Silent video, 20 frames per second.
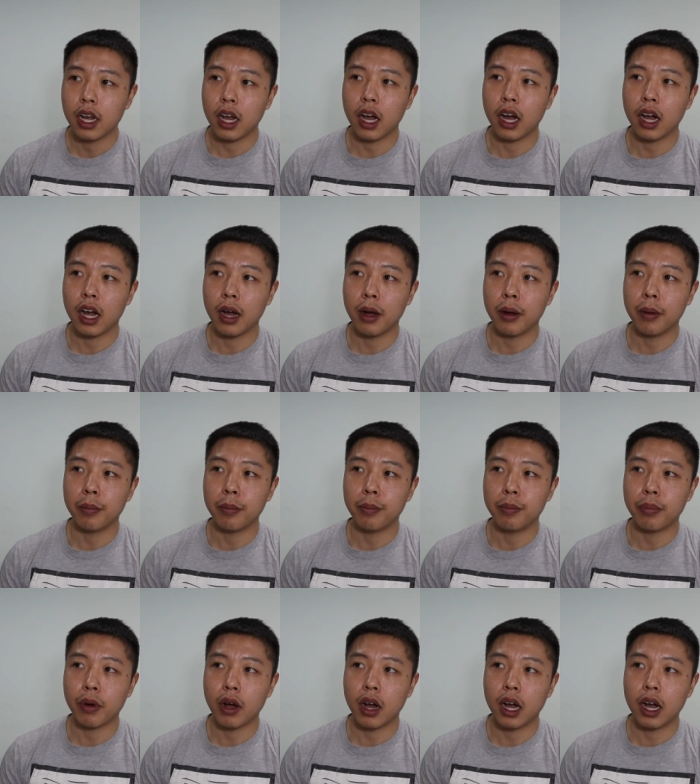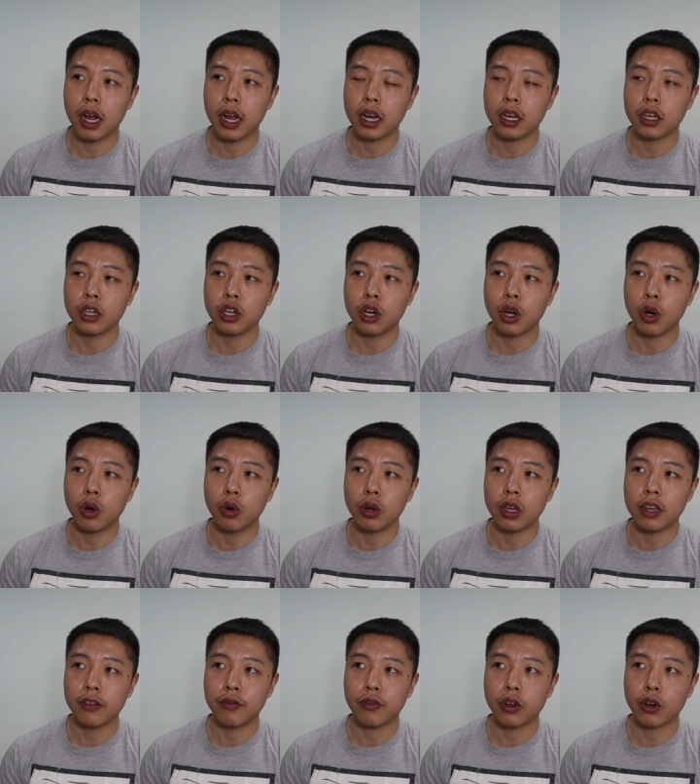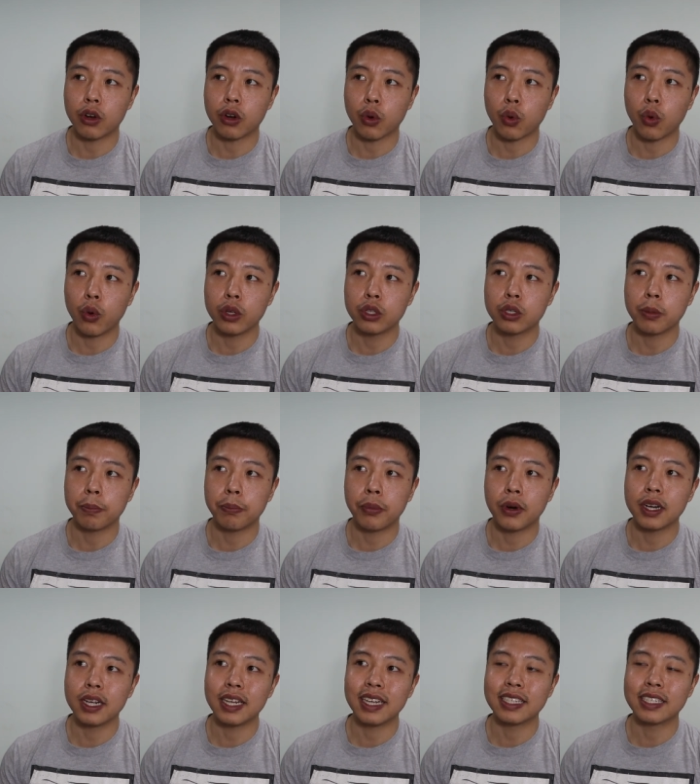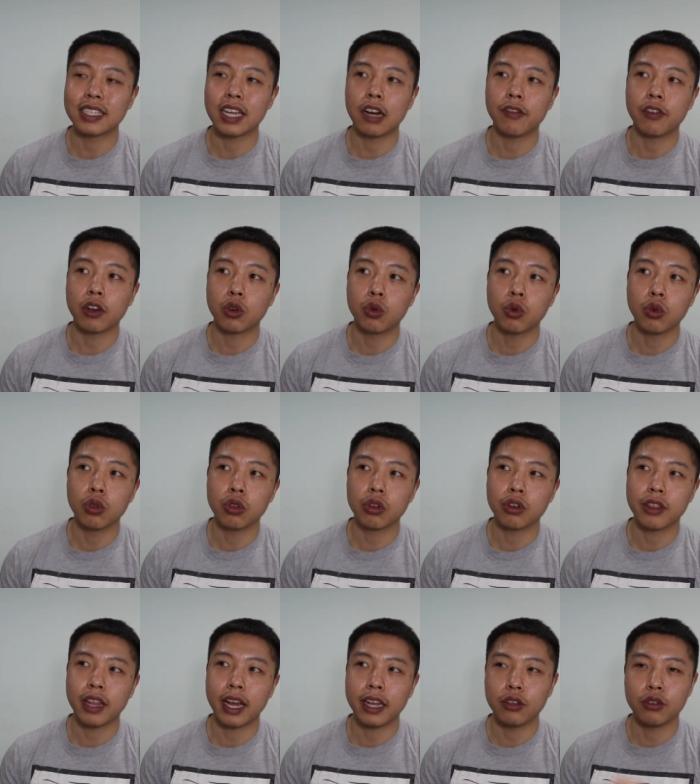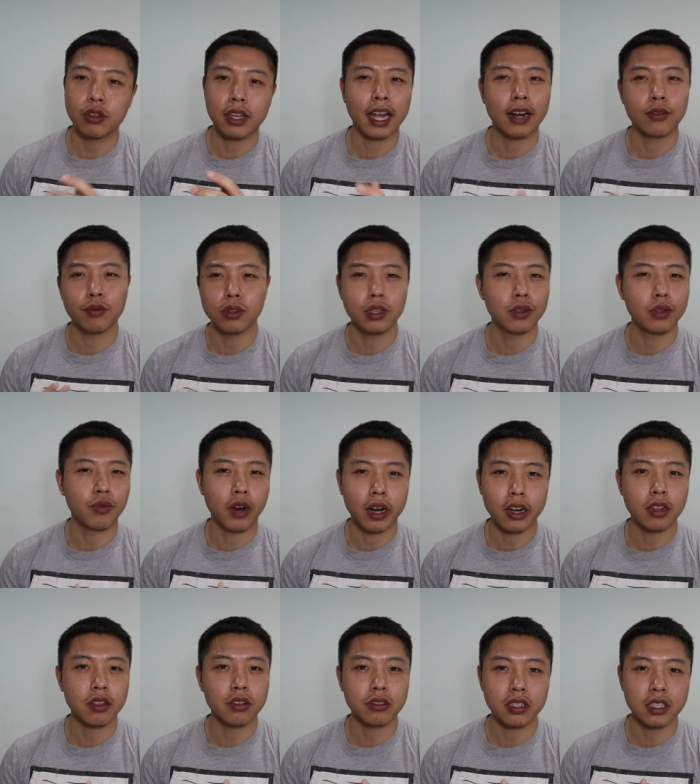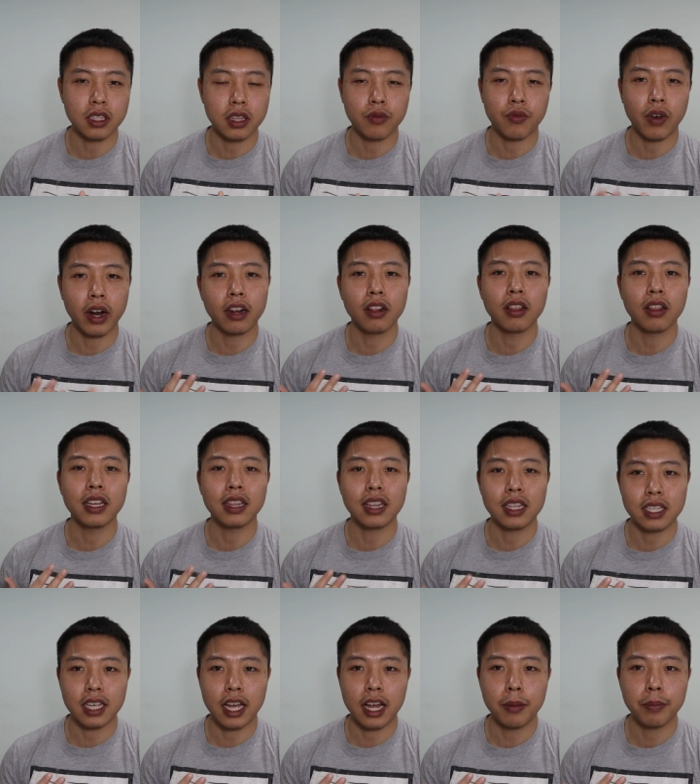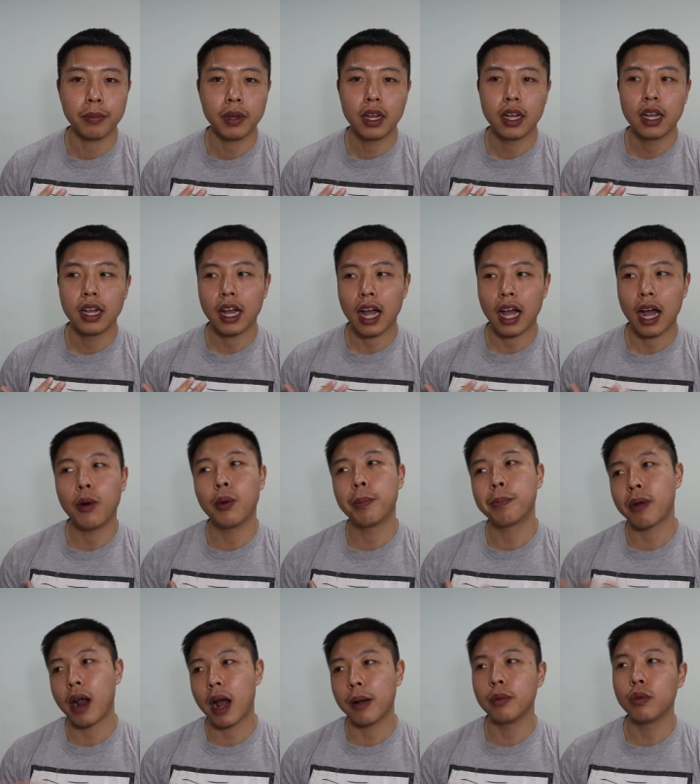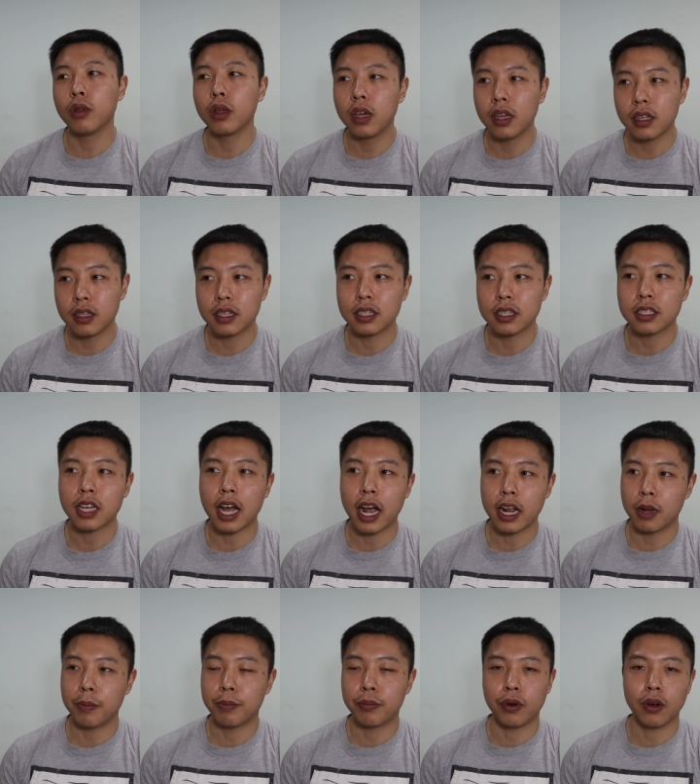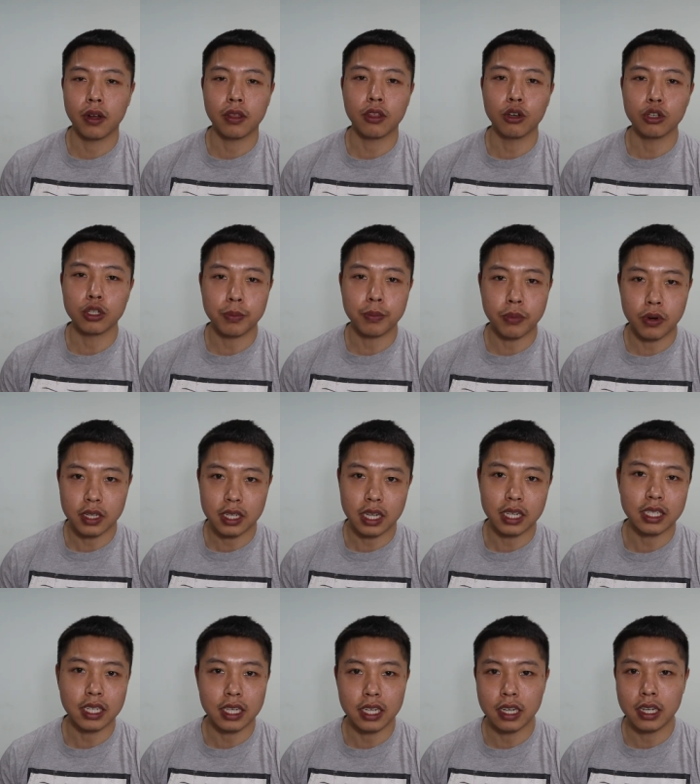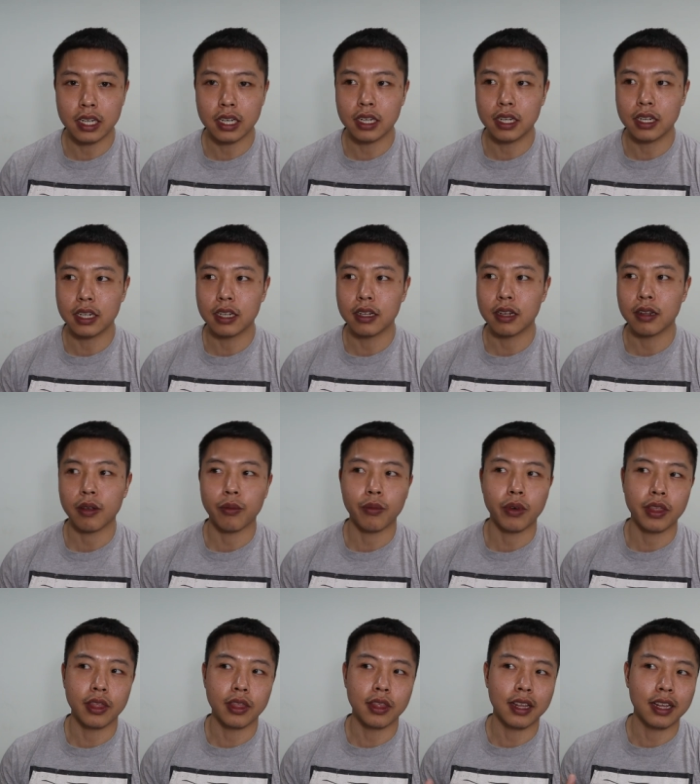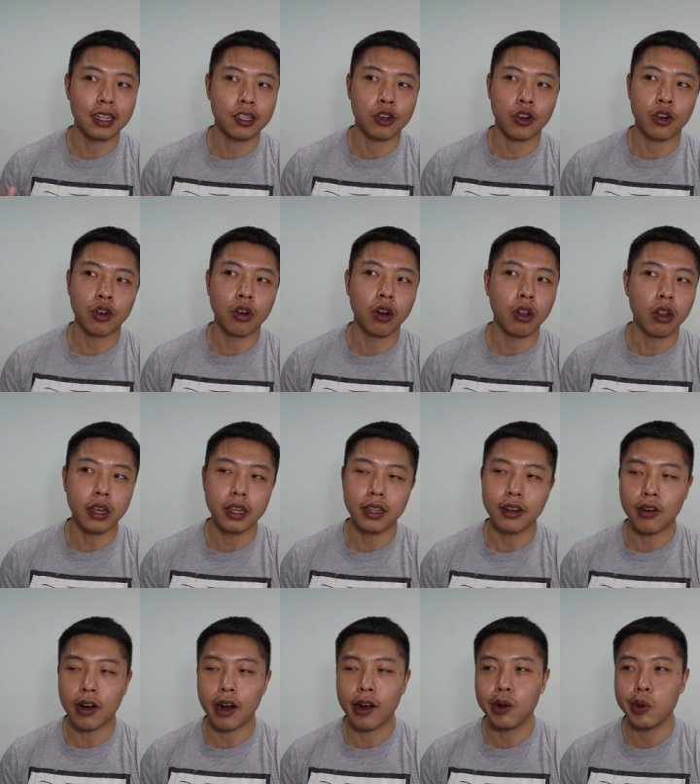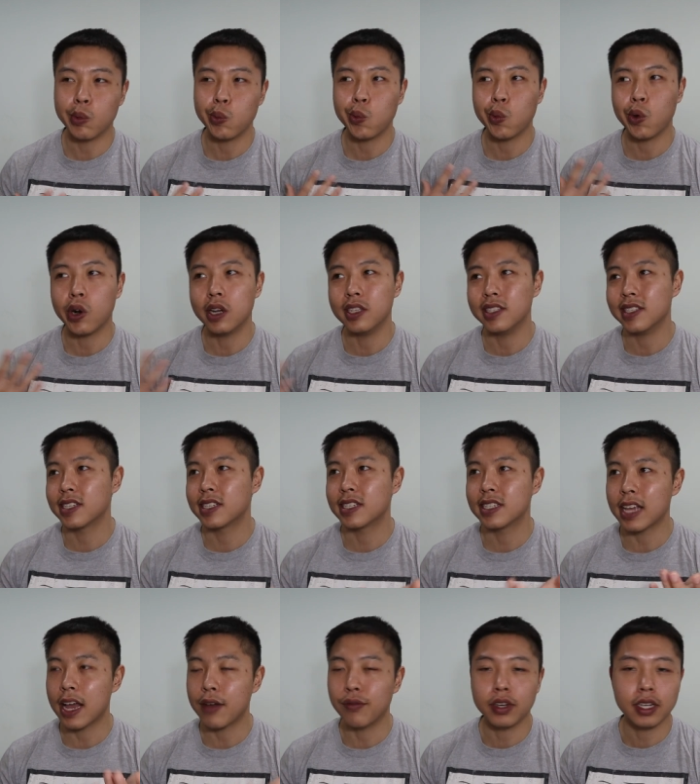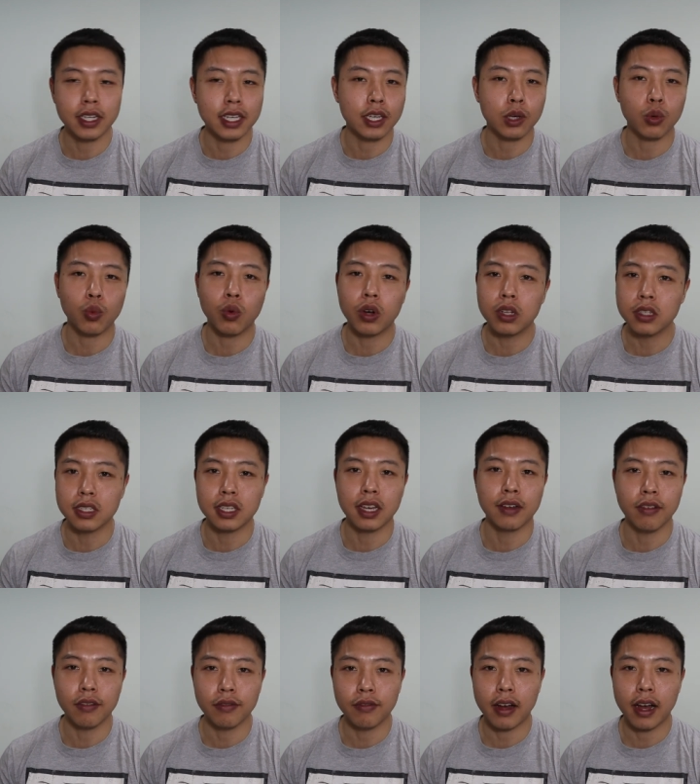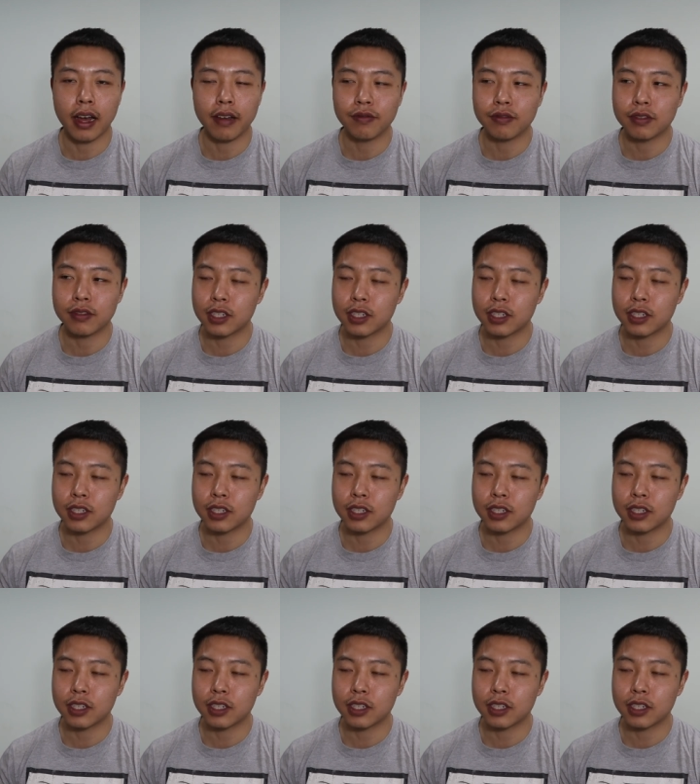Um, but you know, if you're going to put it inside of a cooler that you can't really regulate, regulate the temp, I would probably decide to put those briskets in when internally around 170, 175.